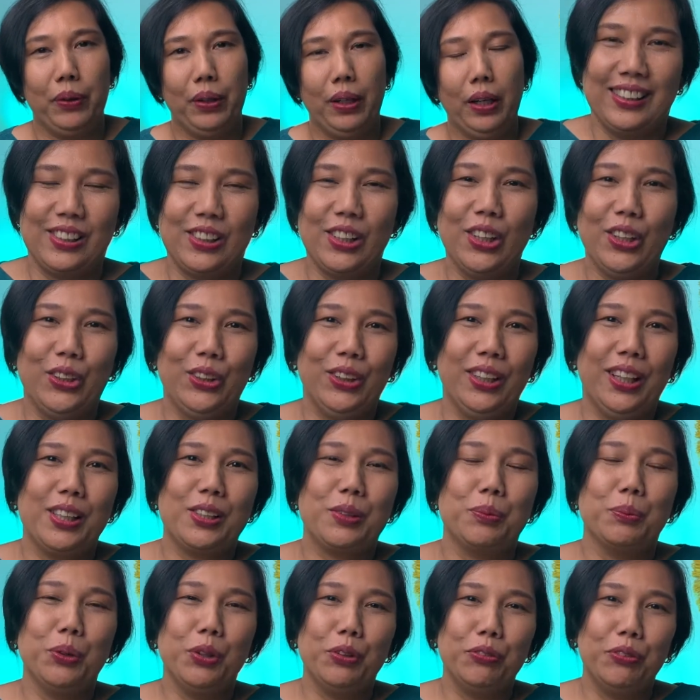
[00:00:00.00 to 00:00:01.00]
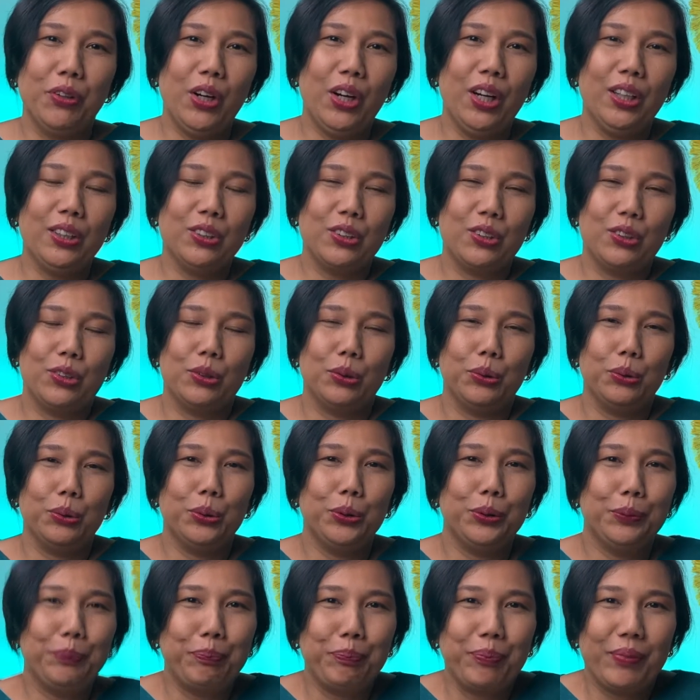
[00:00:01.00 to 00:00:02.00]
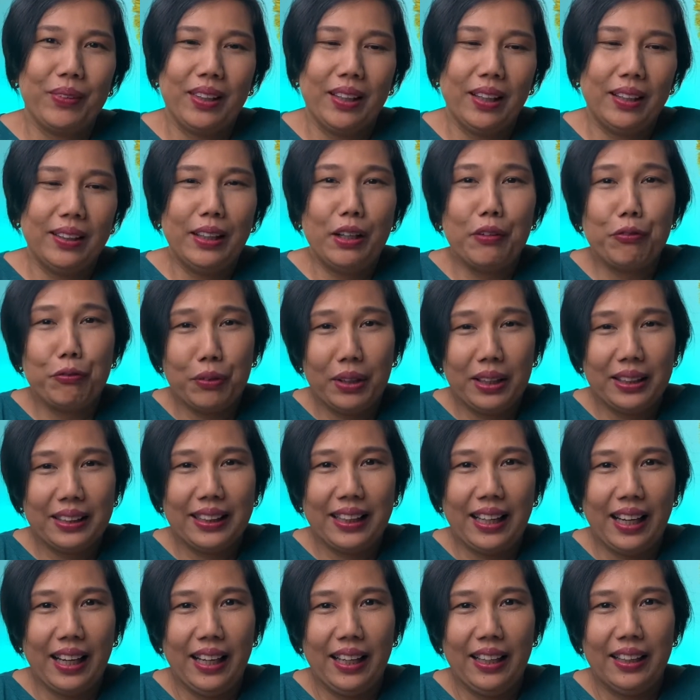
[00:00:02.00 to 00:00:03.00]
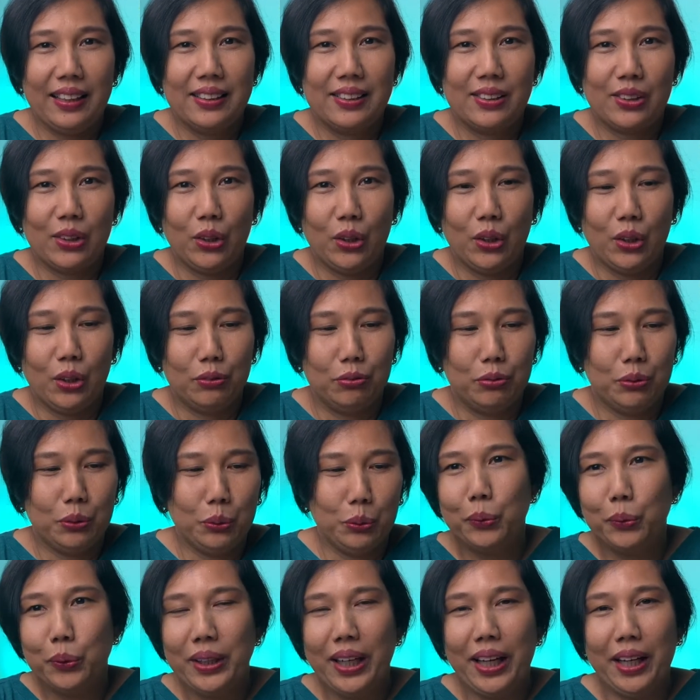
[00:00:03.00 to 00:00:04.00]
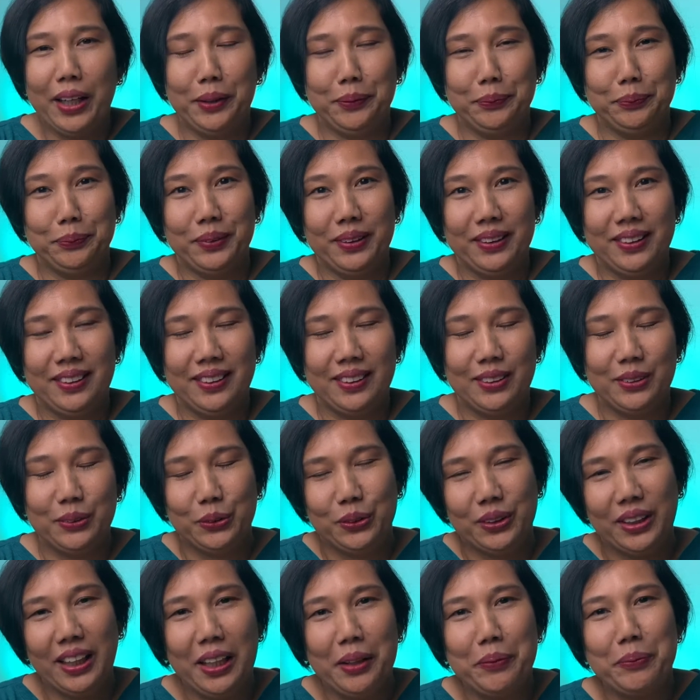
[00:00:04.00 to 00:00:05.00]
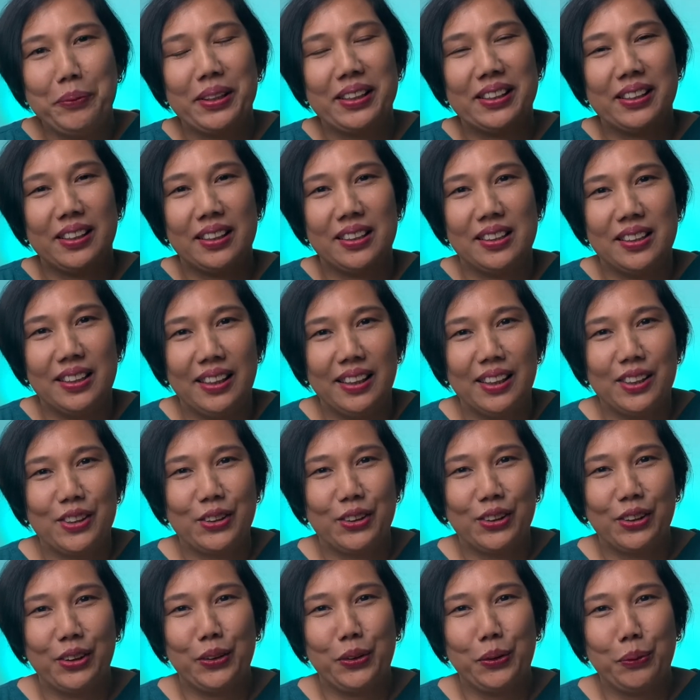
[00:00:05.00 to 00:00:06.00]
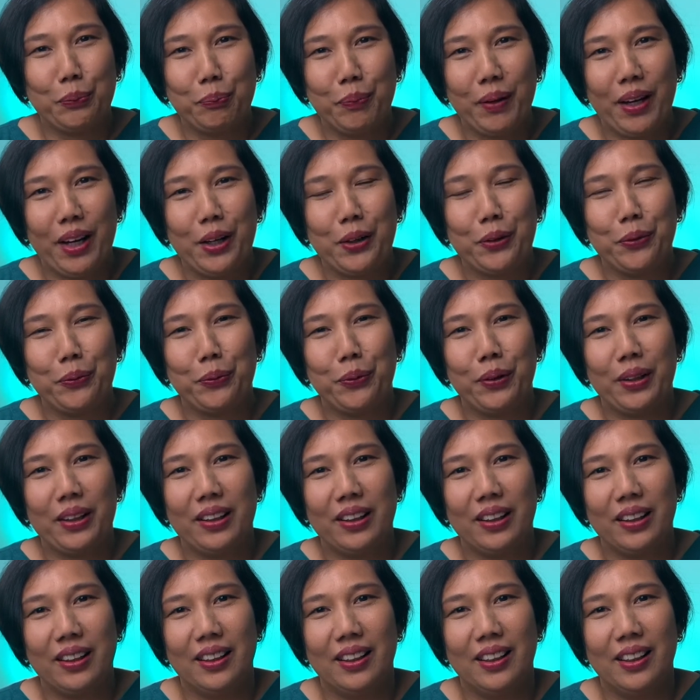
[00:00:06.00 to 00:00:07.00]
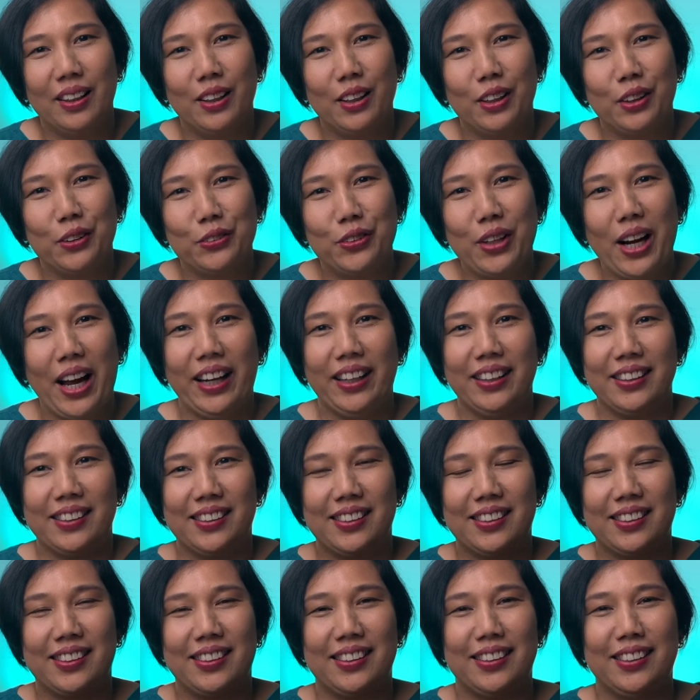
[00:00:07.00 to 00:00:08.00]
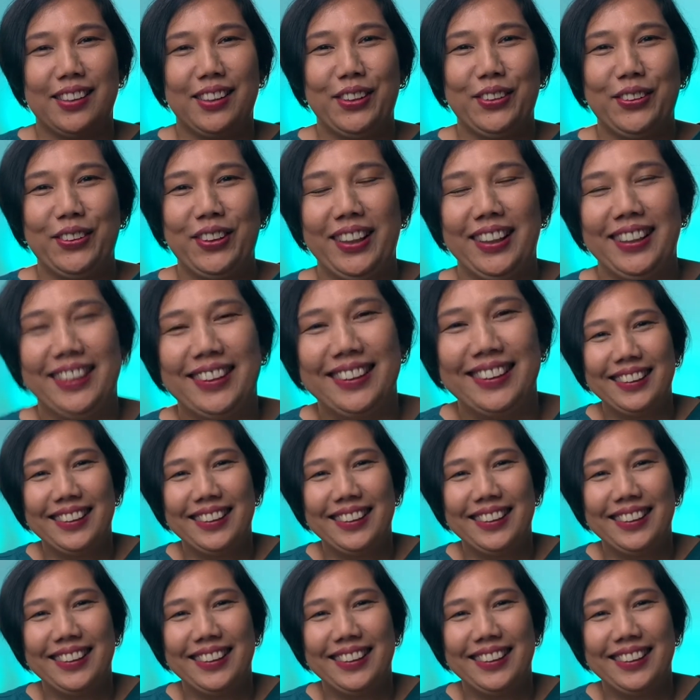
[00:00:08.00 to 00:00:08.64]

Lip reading: So let's move on to the different kinds of ulam. Ulam is the dish that you pair with rice. Okay.